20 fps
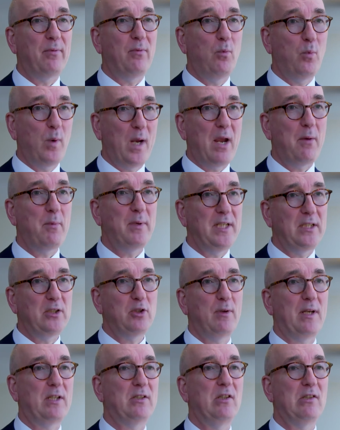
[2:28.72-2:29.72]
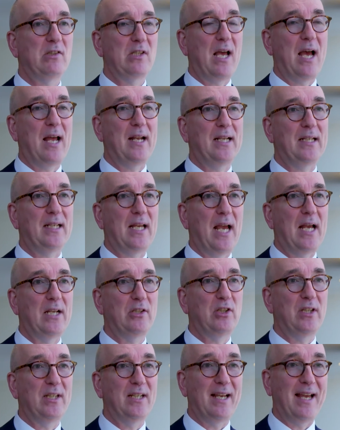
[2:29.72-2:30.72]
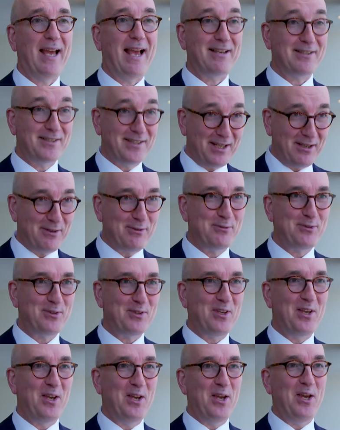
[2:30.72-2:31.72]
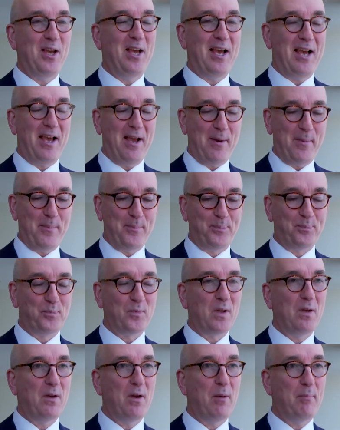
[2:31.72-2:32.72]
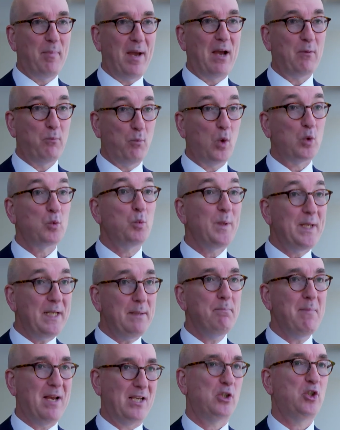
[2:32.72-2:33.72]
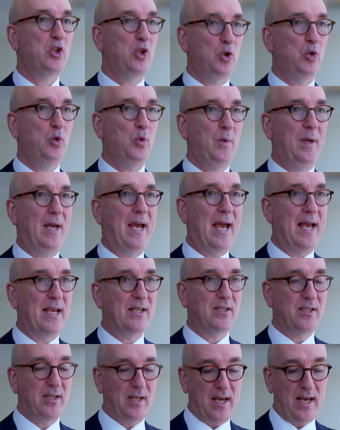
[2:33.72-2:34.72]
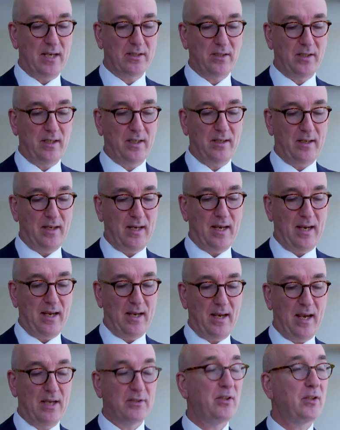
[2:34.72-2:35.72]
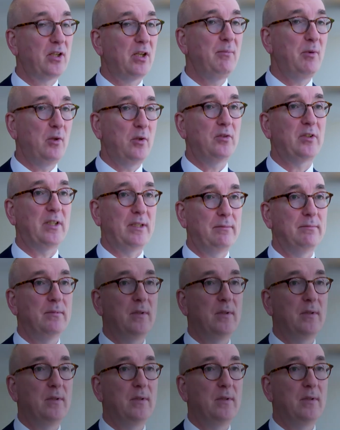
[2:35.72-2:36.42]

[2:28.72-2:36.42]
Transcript: where we need to actually start engaging ourselves um, about what we must do as, as, a, as a community.